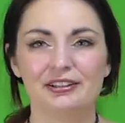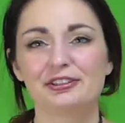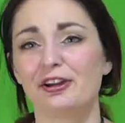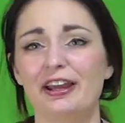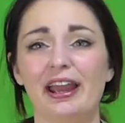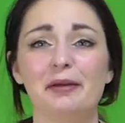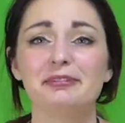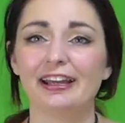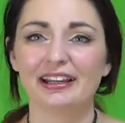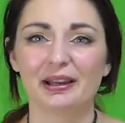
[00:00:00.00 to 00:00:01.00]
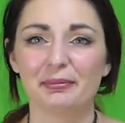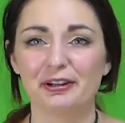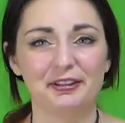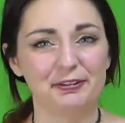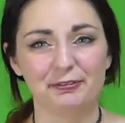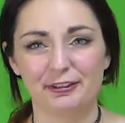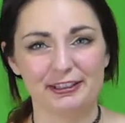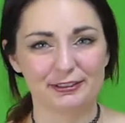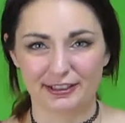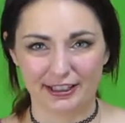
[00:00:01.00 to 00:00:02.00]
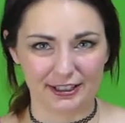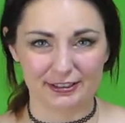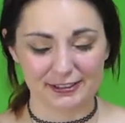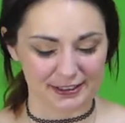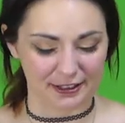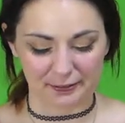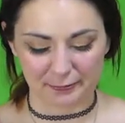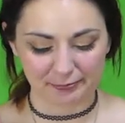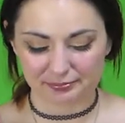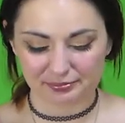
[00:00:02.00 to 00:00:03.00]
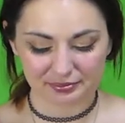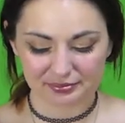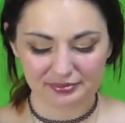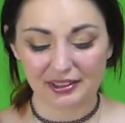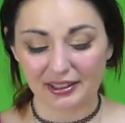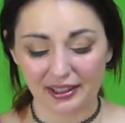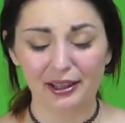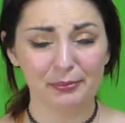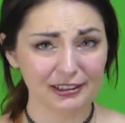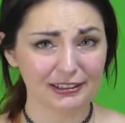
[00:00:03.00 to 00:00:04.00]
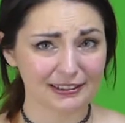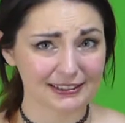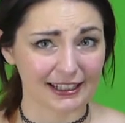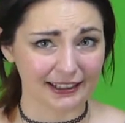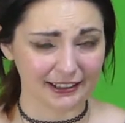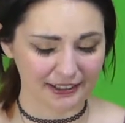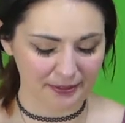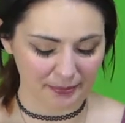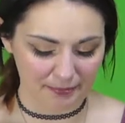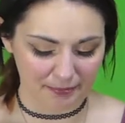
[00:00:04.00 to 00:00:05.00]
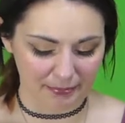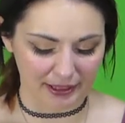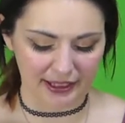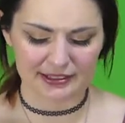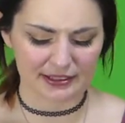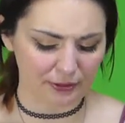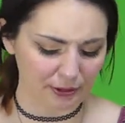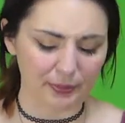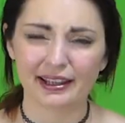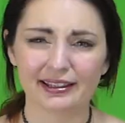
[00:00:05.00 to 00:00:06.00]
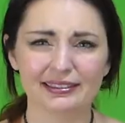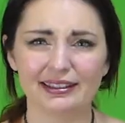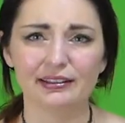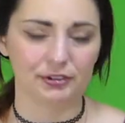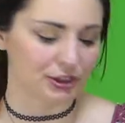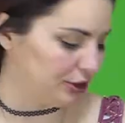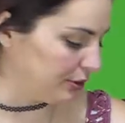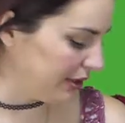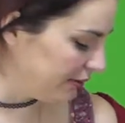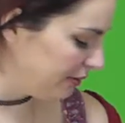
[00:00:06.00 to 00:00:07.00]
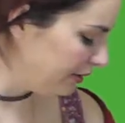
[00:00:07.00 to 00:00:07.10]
Sorry, I'm getting up early for these videos, so I'm a little tired. But it's the only way I can think of to do it.